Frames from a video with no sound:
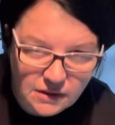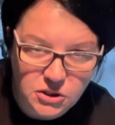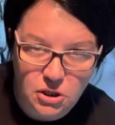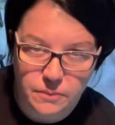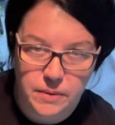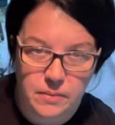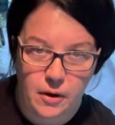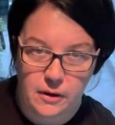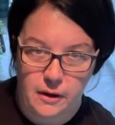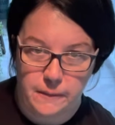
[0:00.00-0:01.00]
a Sharpie
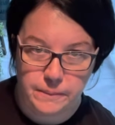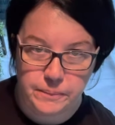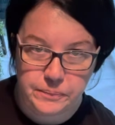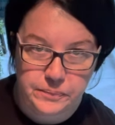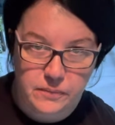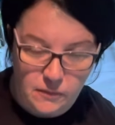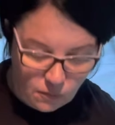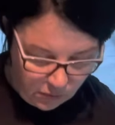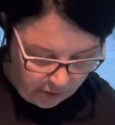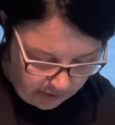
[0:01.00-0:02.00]
marker.
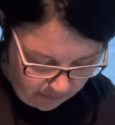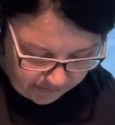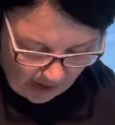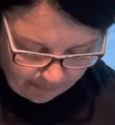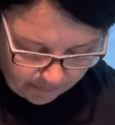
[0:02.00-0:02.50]
I'm